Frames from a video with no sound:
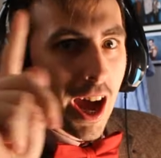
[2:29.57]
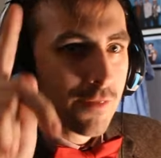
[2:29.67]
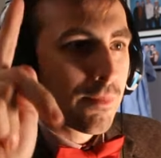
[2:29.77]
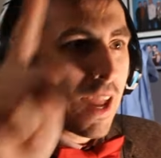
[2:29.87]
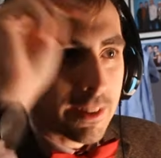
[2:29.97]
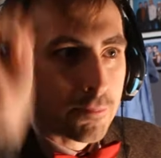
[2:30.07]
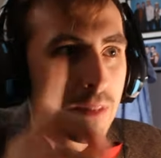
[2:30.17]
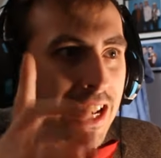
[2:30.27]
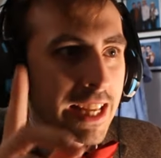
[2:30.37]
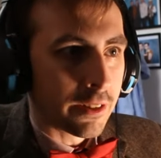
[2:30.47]
I've played a
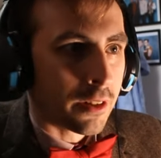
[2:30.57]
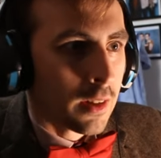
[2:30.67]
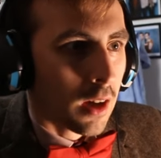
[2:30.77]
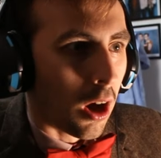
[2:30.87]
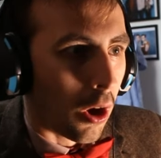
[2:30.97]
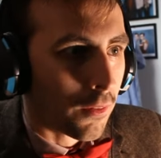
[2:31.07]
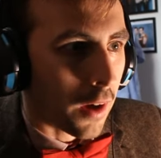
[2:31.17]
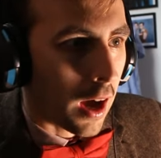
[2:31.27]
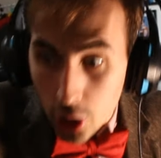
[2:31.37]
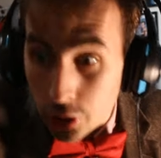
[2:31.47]
million
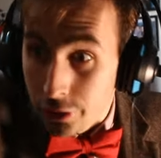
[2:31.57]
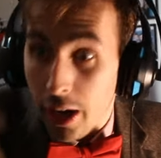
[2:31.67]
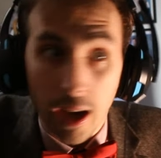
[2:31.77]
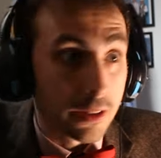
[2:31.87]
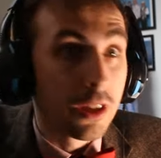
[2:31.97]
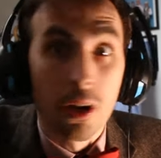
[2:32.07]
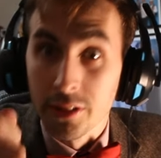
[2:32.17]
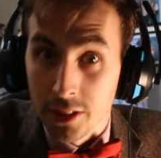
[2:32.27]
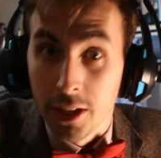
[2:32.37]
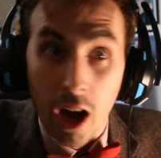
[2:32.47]
of Hook-a-Duck, you know,
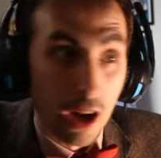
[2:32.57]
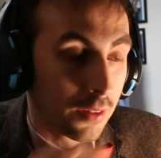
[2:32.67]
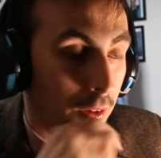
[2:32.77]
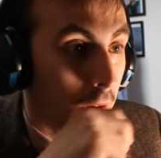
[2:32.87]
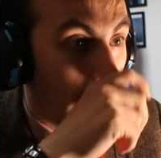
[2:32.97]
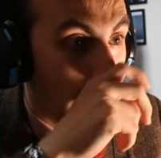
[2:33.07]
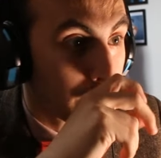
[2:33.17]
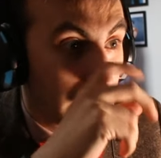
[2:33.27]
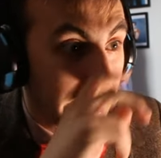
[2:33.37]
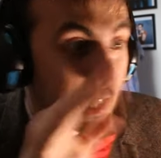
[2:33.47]
at the carnival.
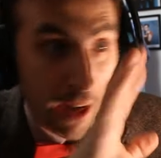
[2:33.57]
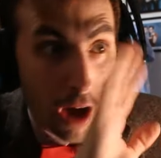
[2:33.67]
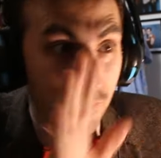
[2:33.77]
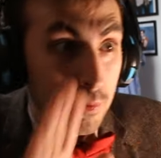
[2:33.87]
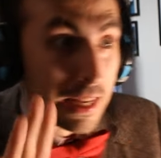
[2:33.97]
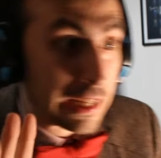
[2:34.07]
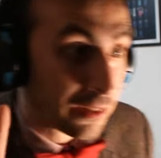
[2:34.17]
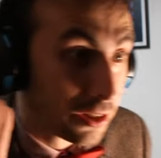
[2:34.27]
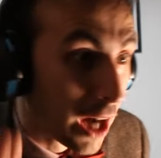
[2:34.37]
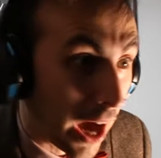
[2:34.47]
I've played it half a
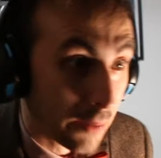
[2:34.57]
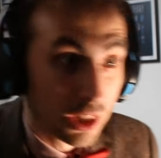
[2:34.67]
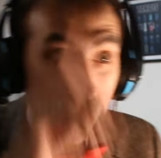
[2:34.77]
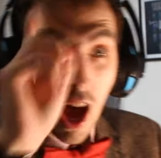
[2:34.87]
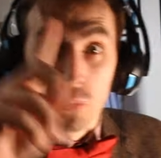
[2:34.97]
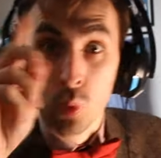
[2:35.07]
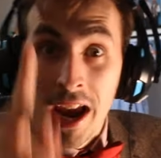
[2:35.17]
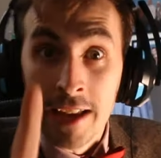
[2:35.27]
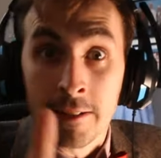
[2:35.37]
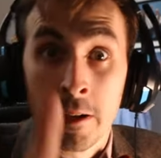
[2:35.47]
million times and I
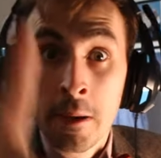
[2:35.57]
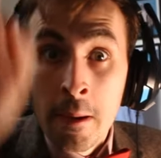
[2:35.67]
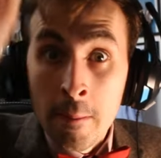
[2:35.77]
win.